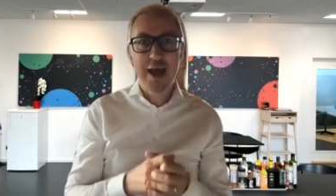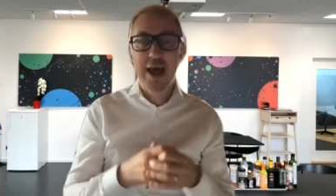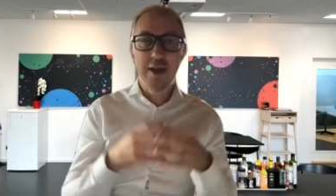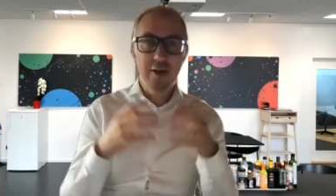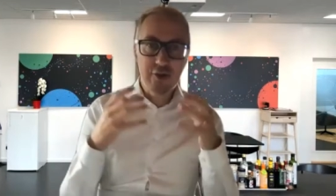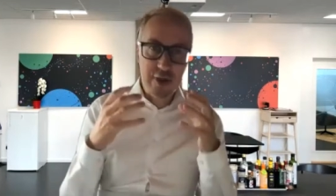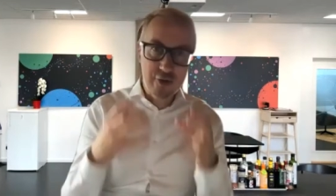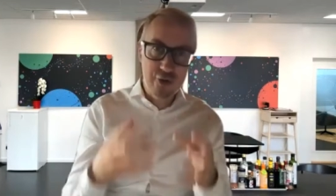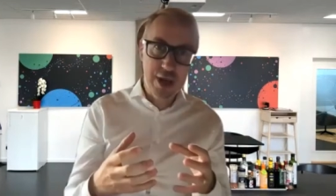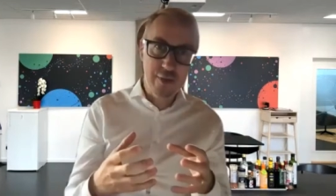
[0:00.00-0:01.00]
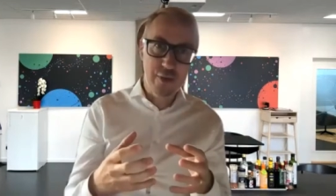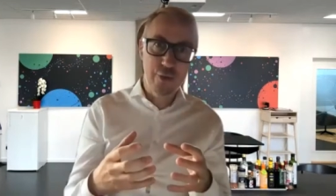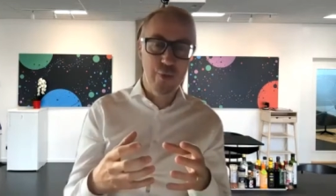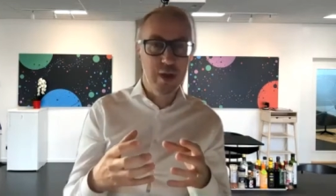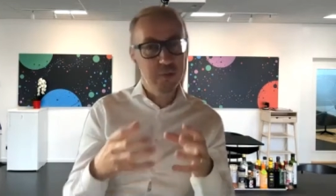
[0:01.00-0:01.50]
And together
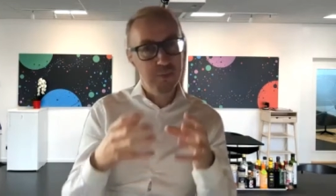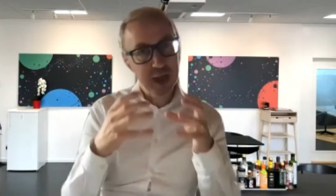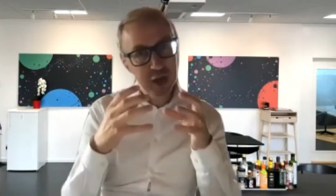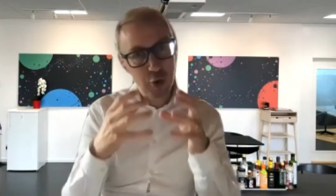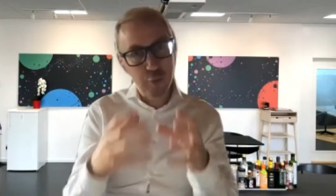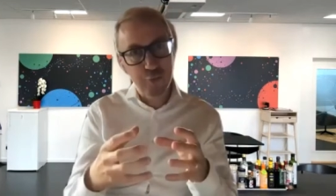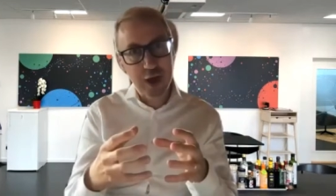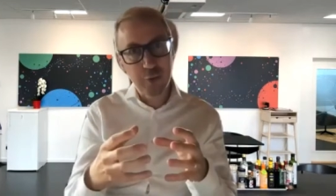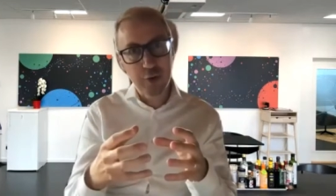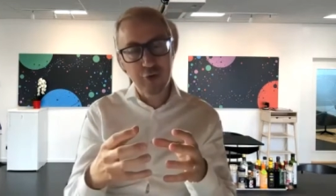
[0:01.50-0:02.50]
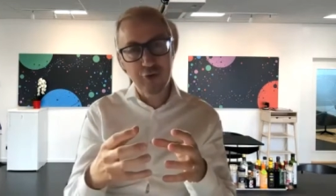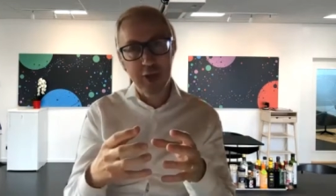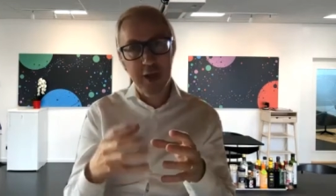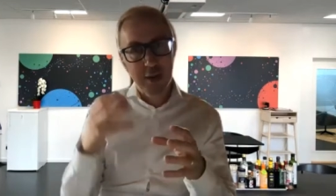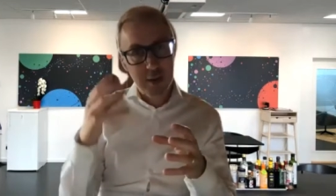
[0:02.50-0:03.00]
with my co-founders,
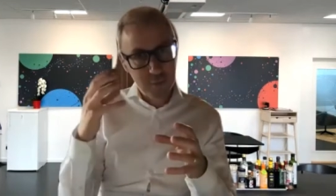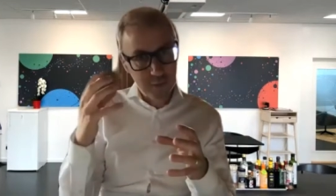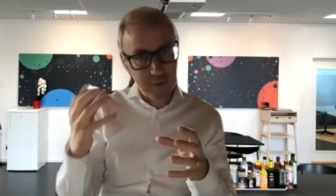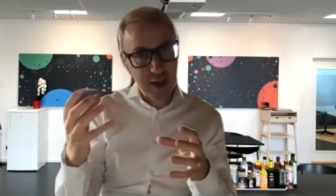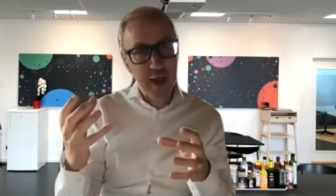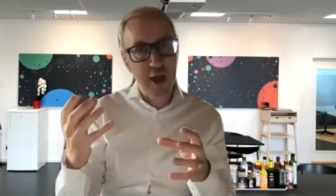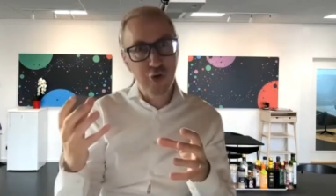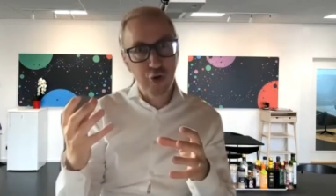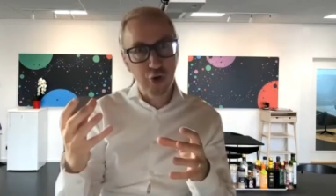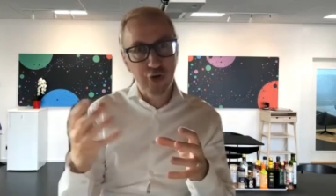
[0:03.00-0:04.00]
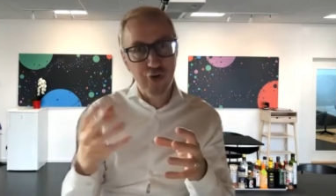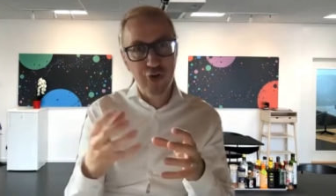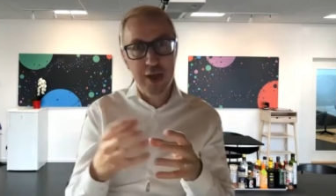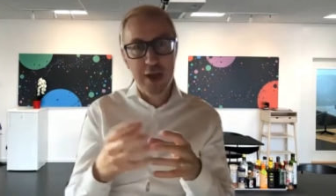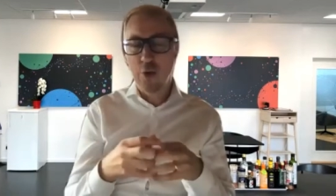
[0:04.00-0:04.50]
this guy Anuj,
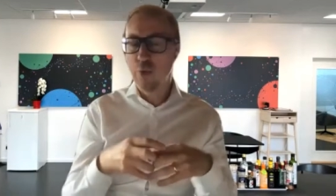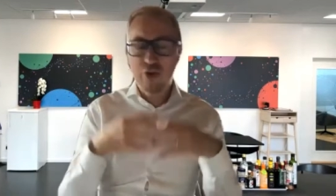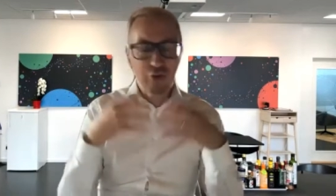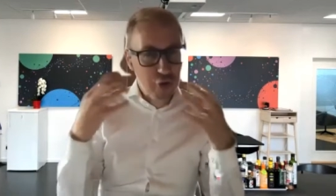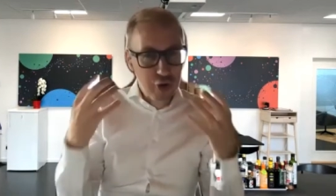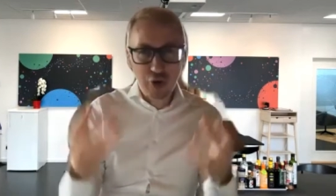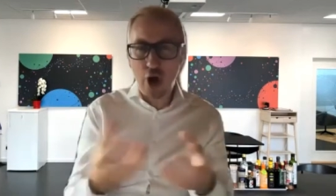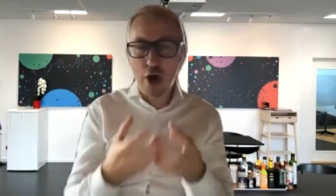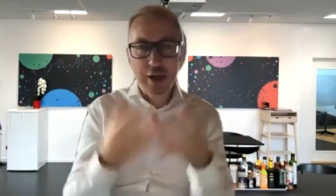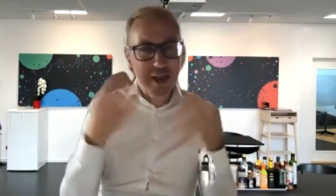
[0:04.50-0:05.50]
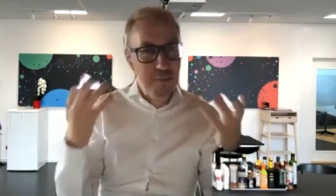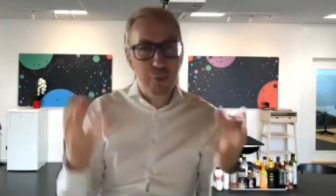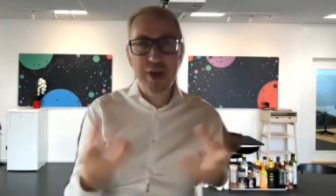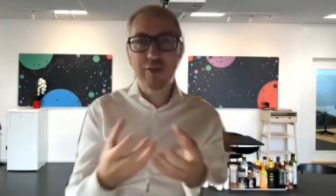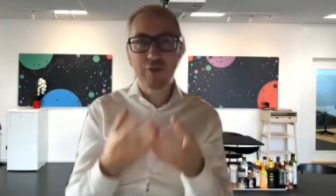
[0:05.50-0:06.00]
we just started talking and
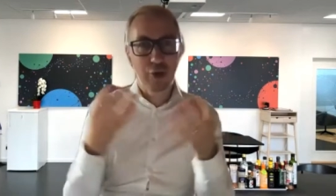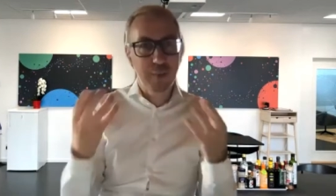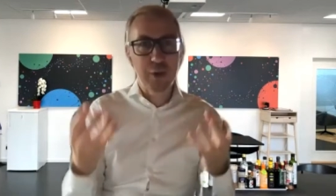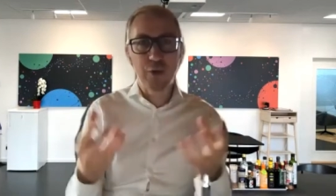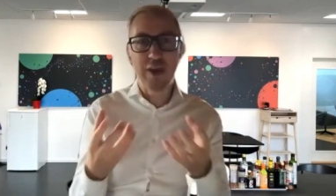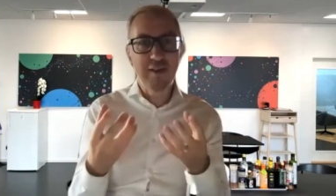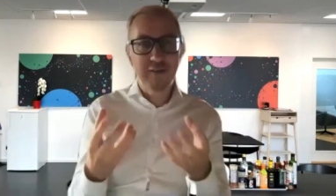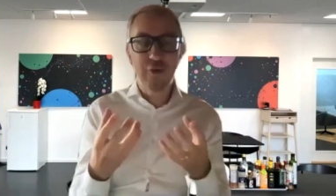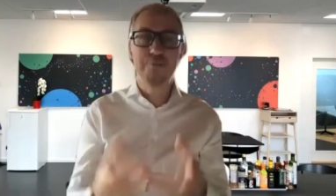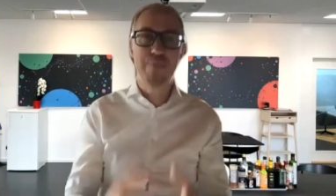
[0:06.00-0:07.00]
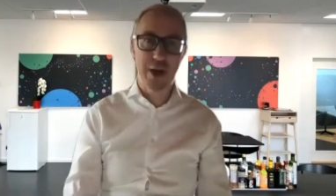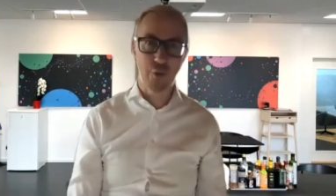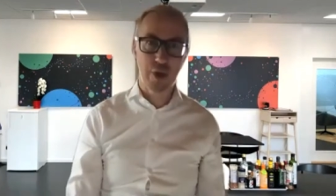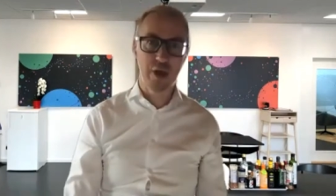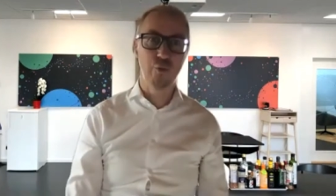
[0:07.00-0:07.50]
brainstorming about, is there a better
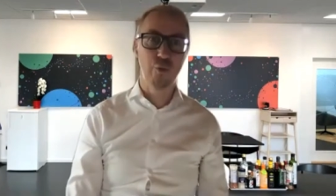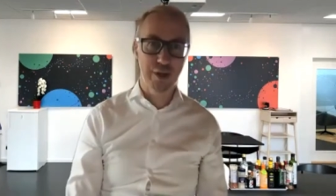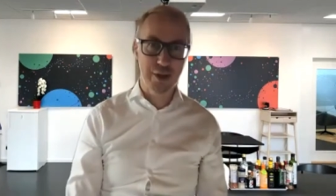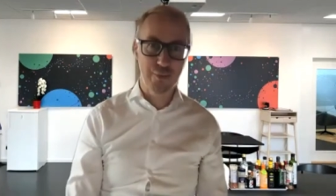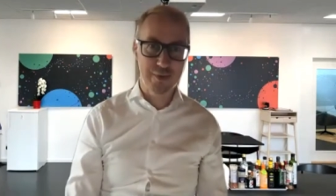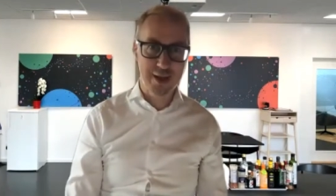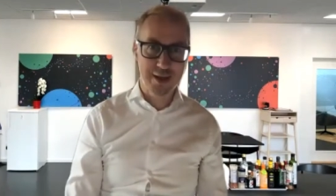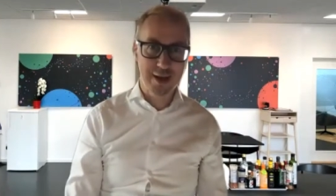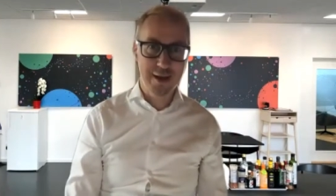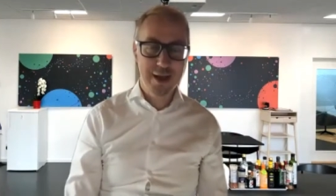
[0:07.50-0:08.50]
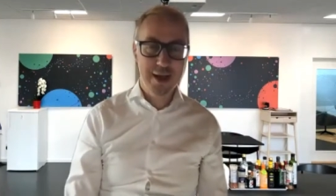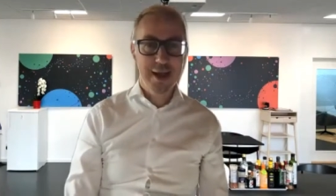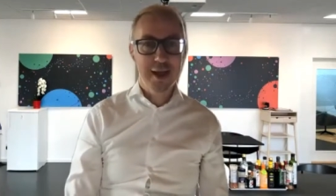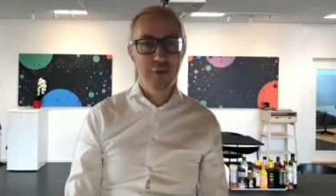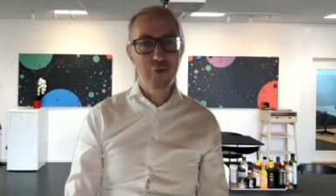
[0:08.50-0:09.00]
way of working with data?
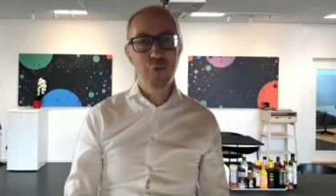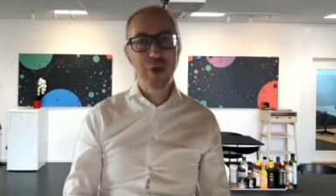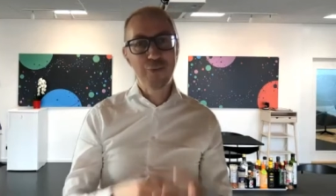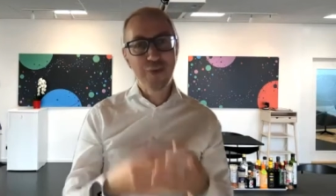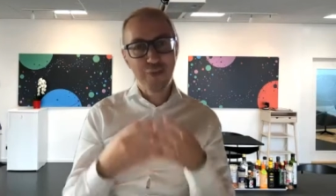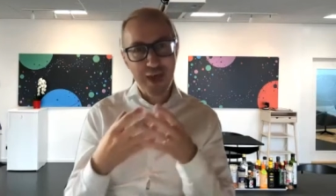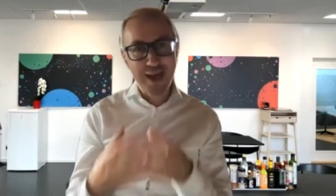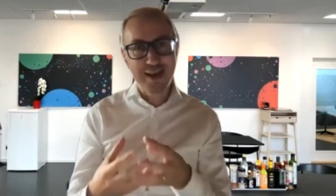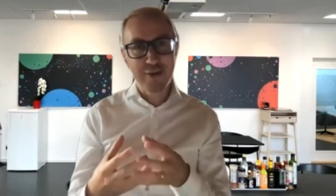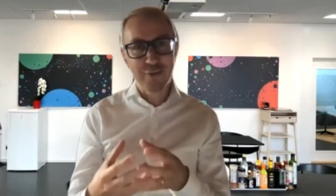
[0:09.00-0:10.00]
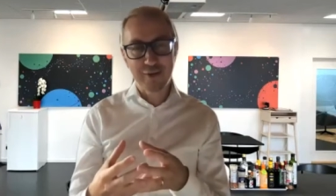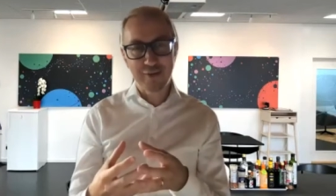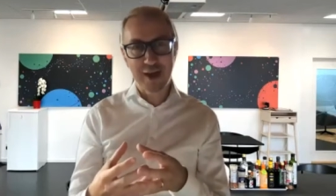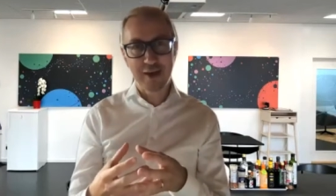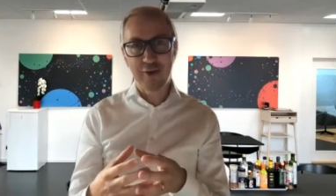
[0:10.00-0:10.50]
And so when we then
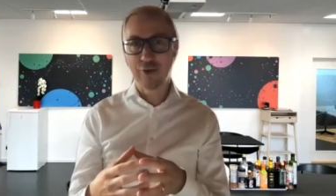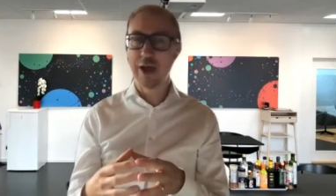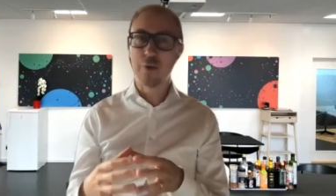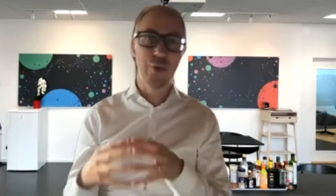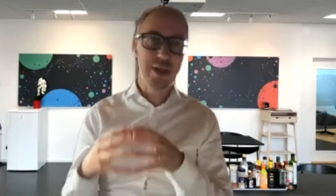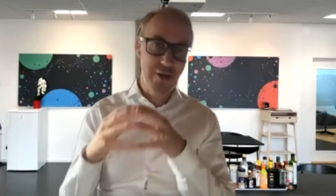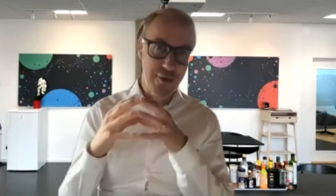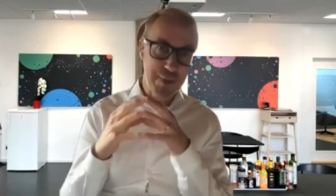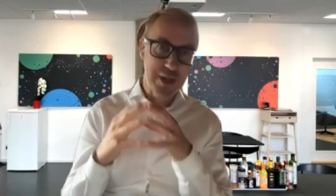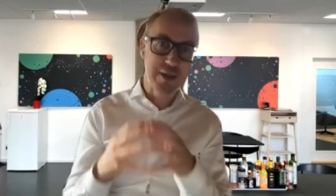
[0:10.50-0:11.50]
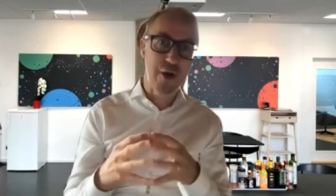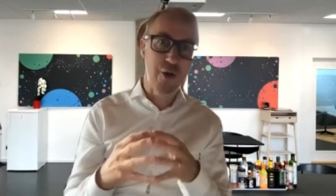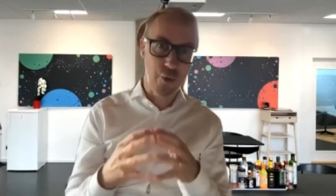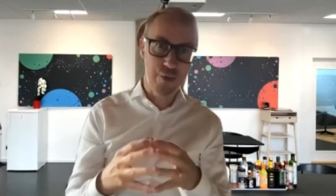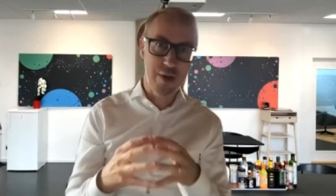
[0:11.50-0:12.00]
decided to, we need to build our
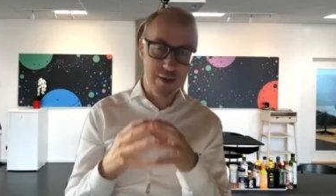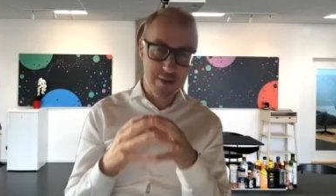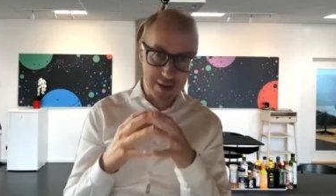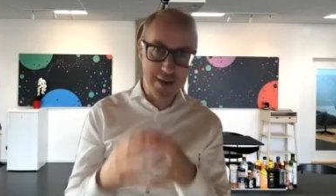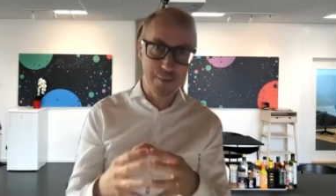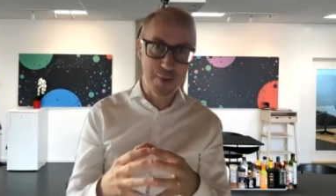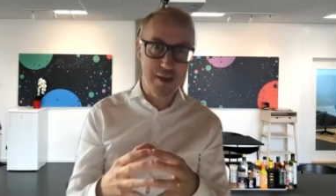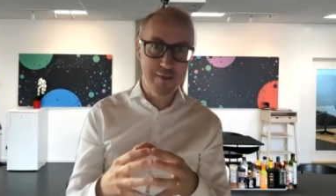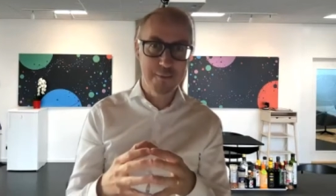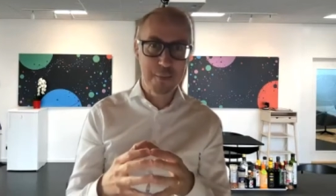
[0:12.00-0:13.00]
own database,